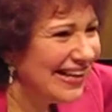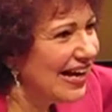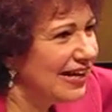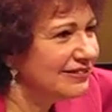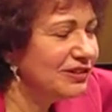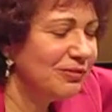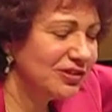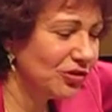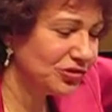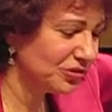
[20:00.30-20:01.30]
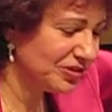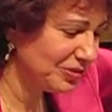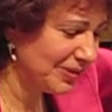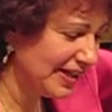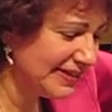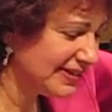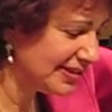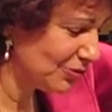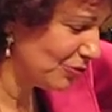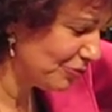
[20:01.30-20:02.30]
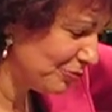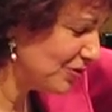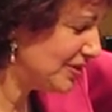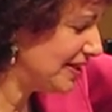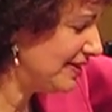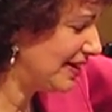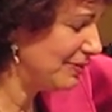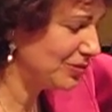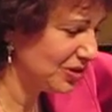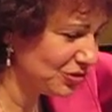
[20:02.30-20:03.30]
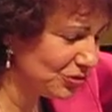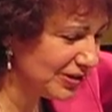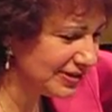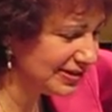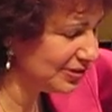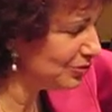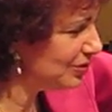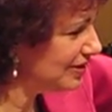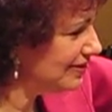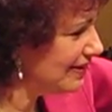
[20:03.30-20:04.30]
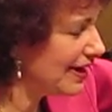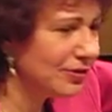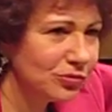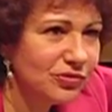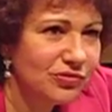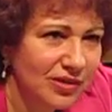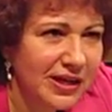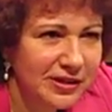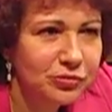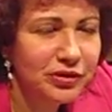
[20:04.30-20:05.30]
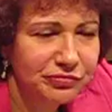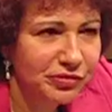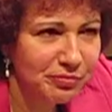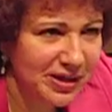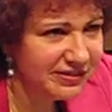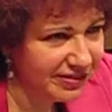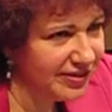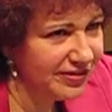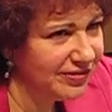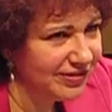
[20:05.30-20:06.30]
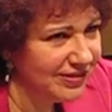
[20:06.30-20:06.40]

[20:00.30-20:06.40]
I did my doctorate in Manhattan School of Music. I was a Juilliard student. I could have remained there.